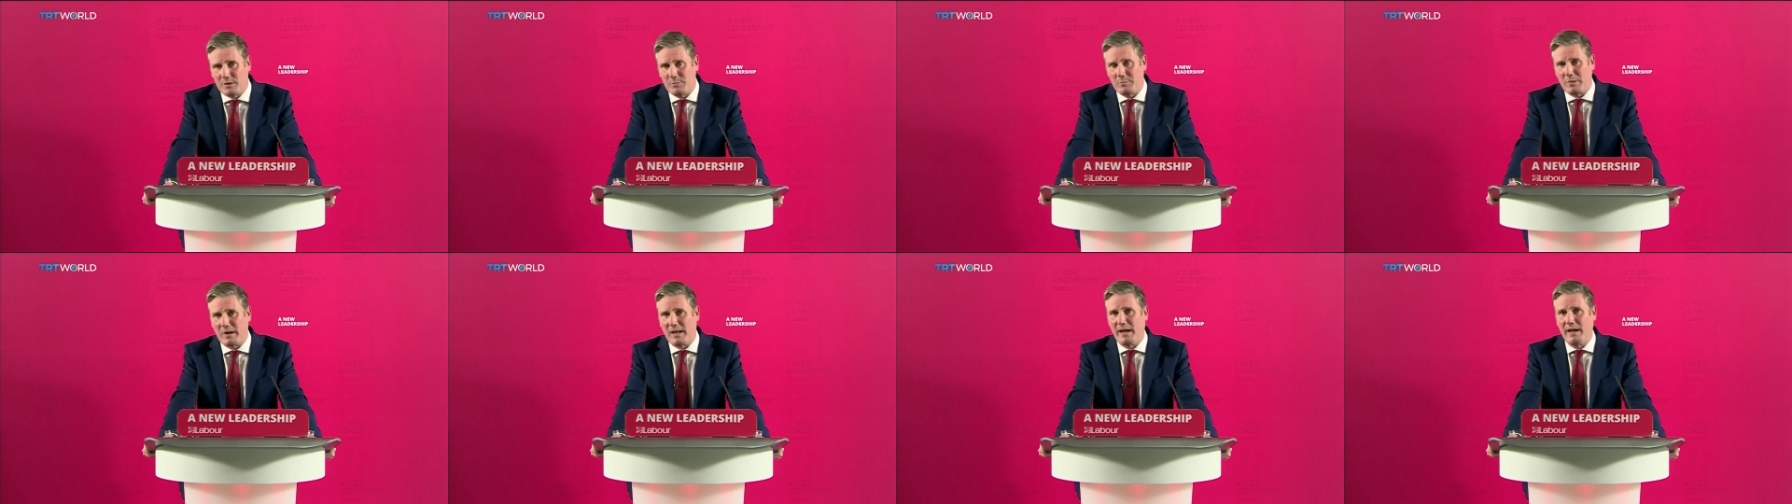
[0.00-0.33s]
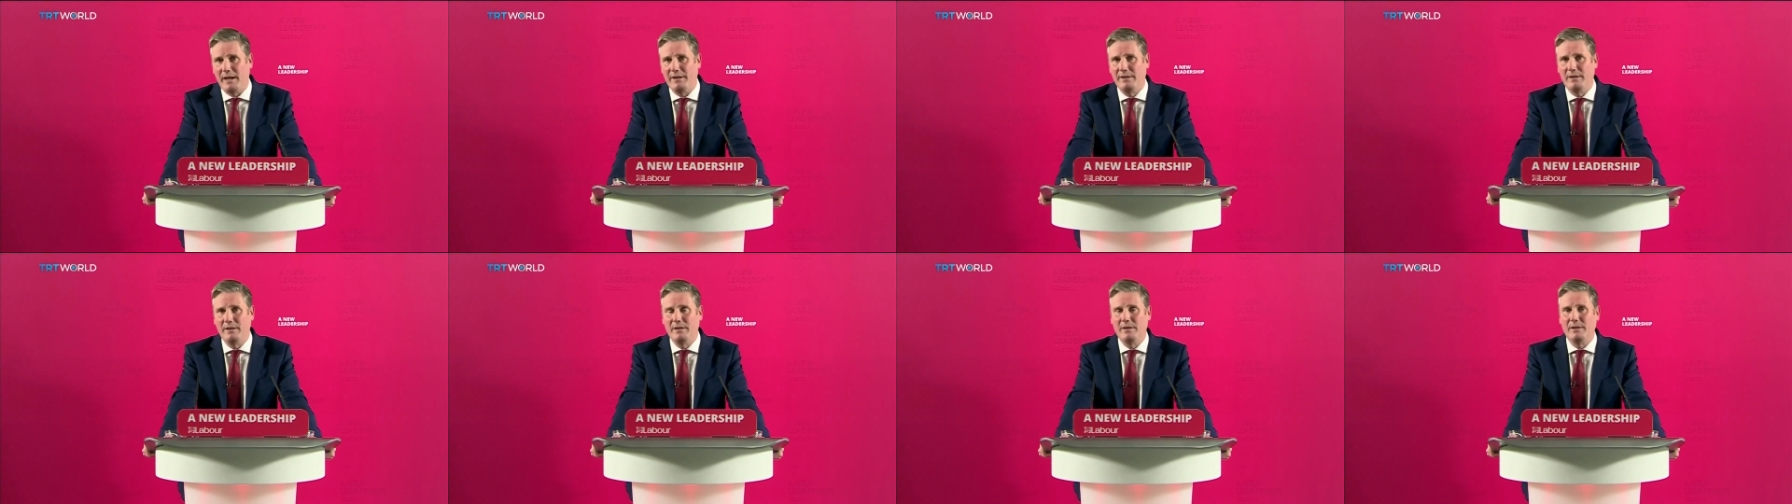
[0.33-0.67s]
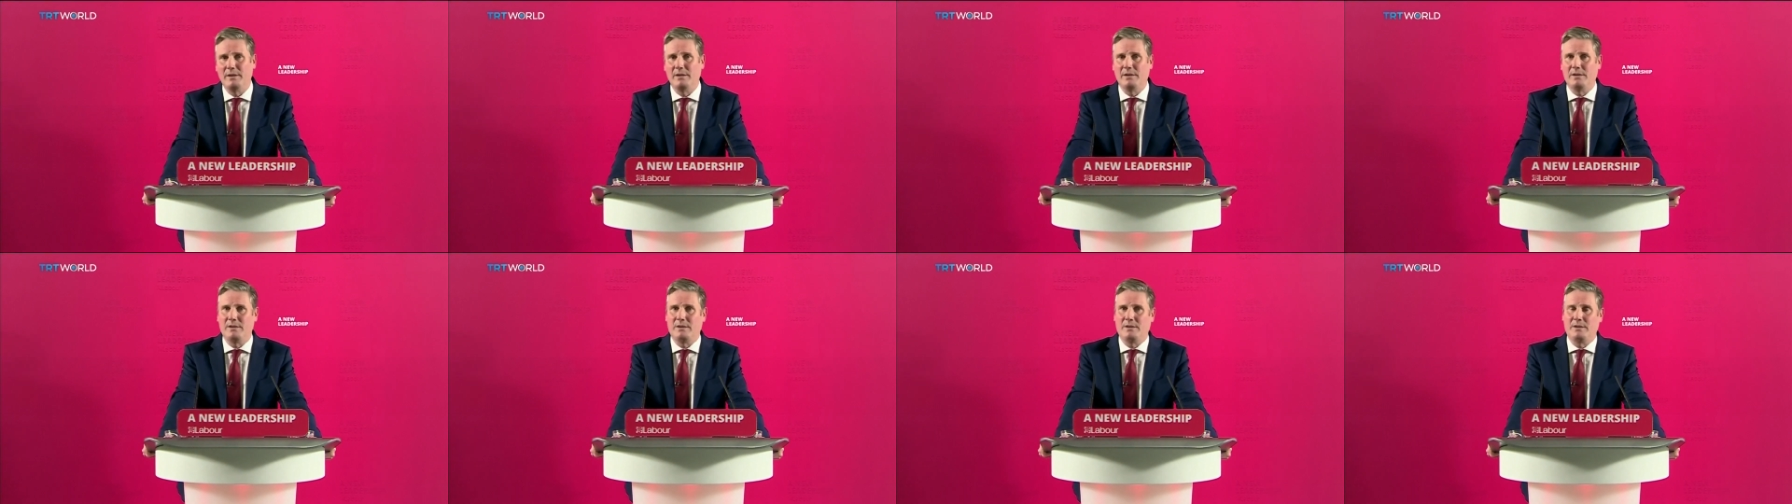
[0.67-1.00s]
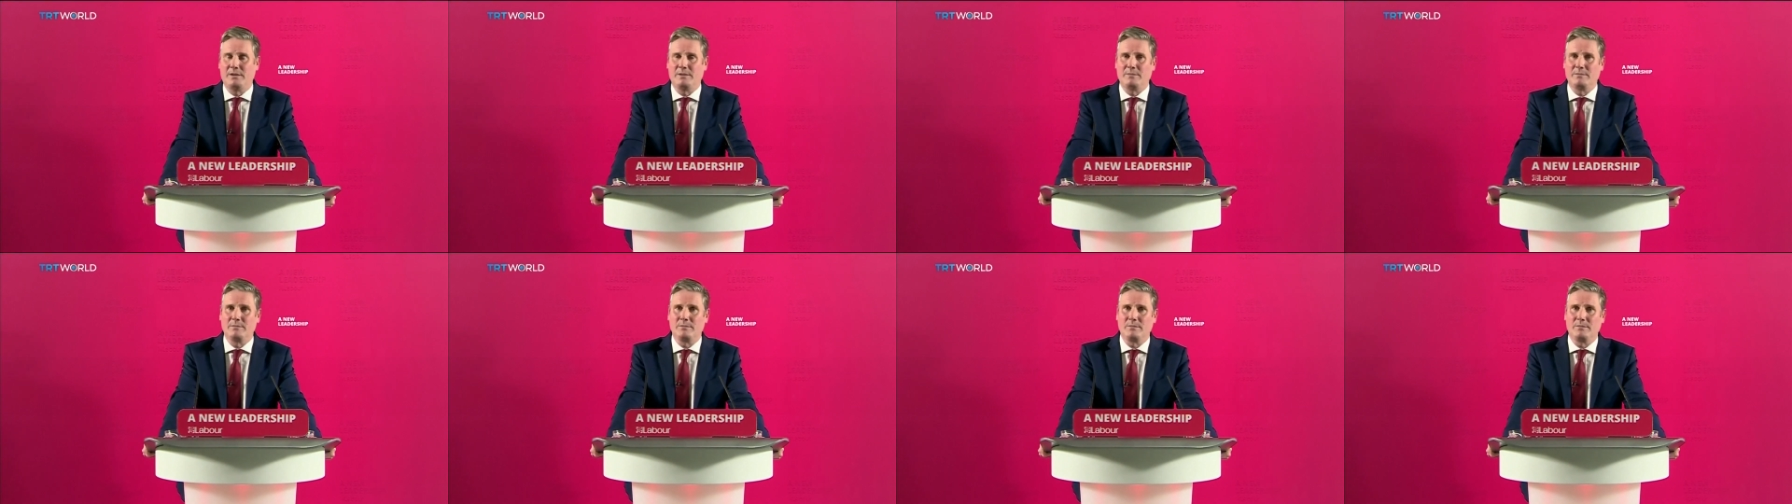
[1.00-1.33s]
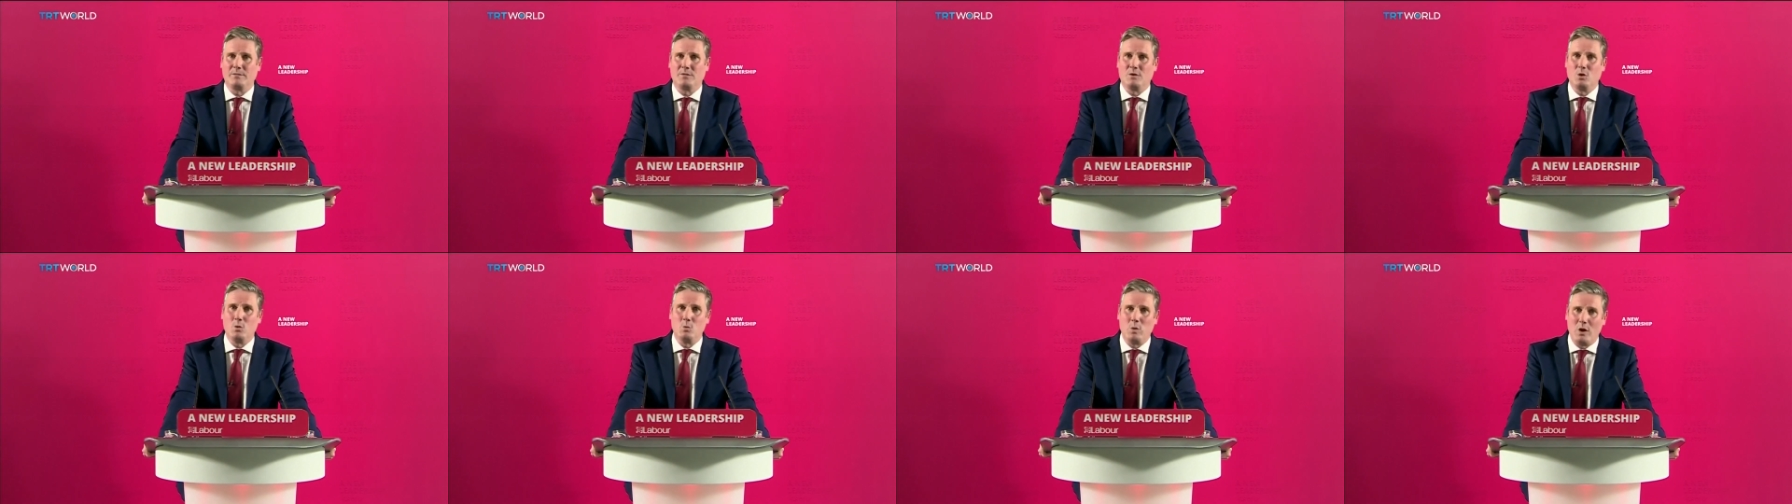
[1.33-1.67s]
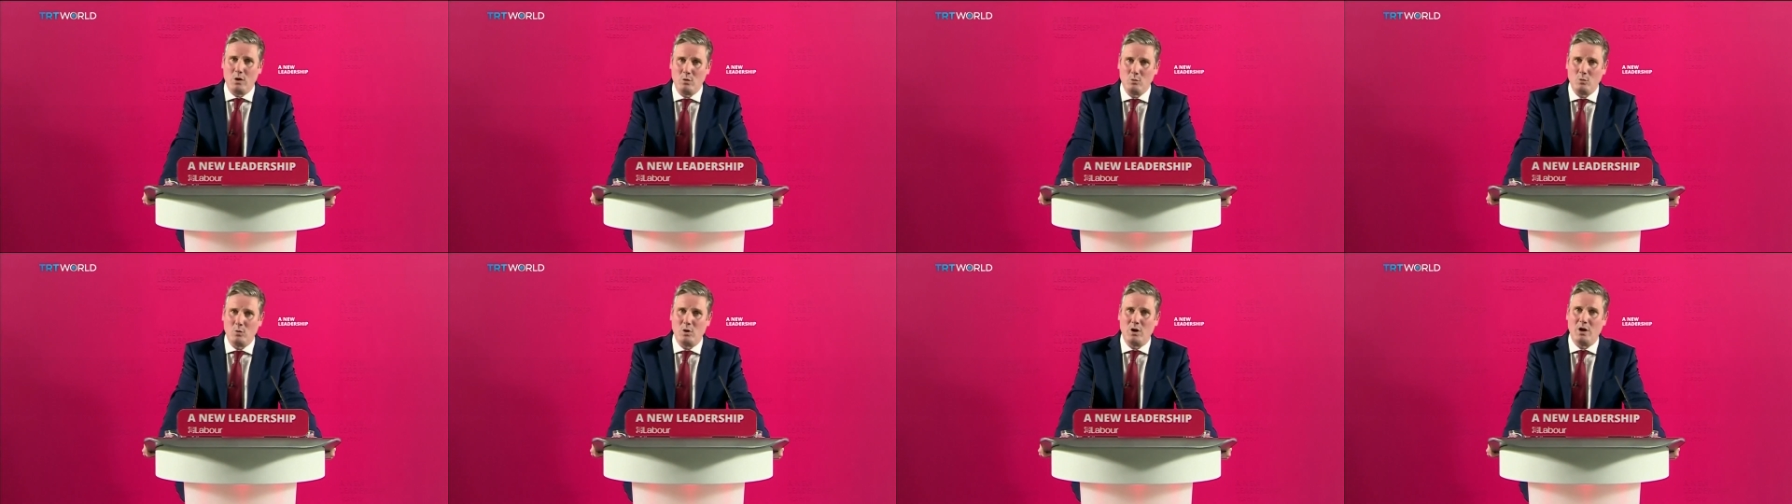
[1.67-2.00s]
plan that
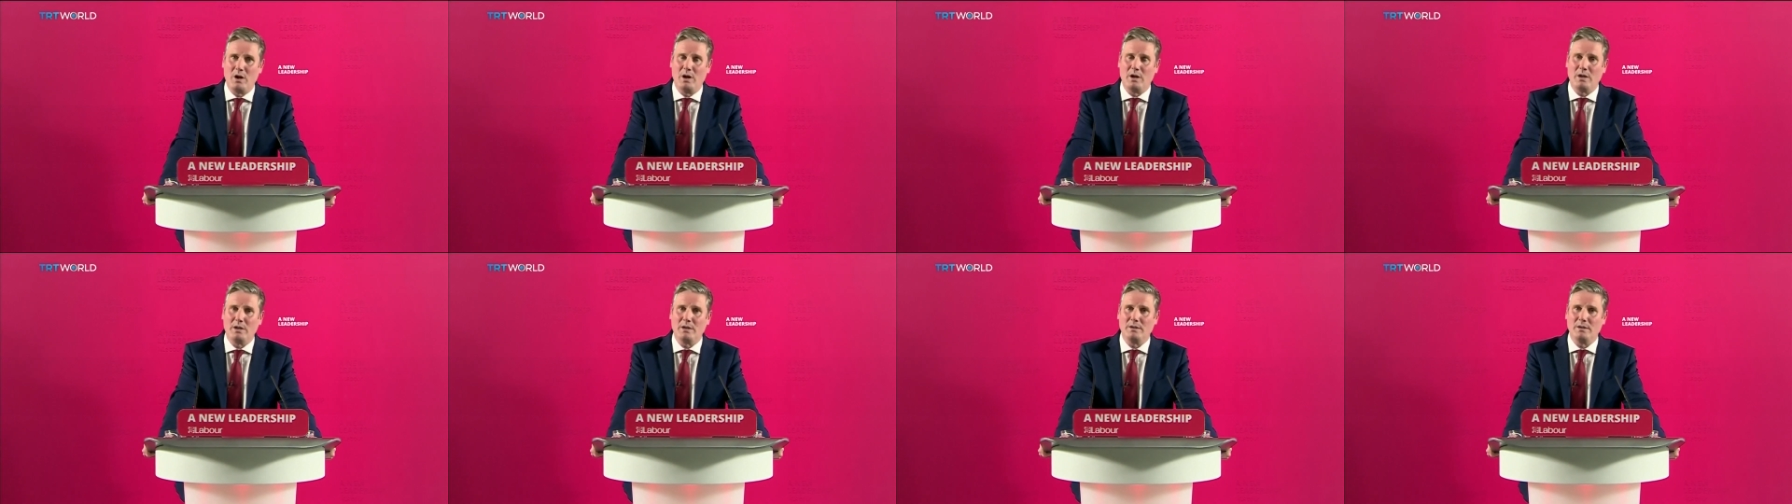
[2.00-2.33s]
won't work.